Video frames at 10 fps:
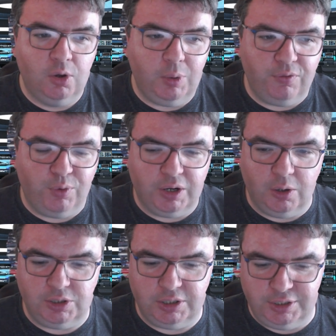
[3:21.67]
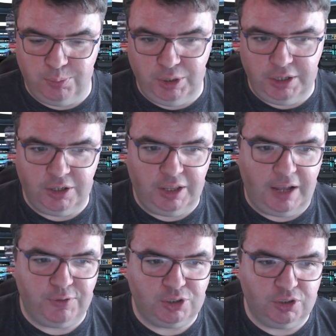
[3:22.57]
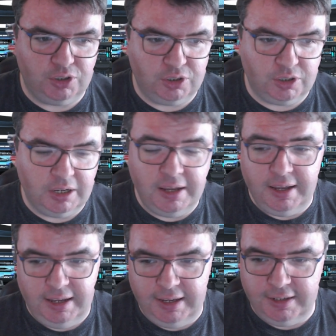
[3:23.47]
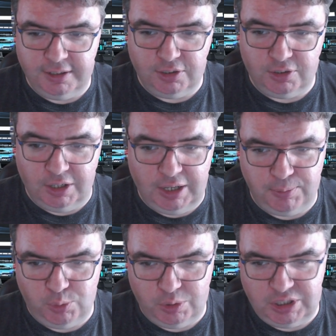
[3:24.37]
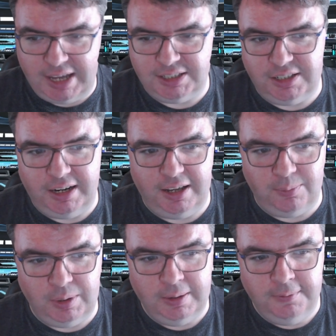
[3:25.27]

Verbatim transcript: When Vorkosigan's political officer is attempts to assassinate him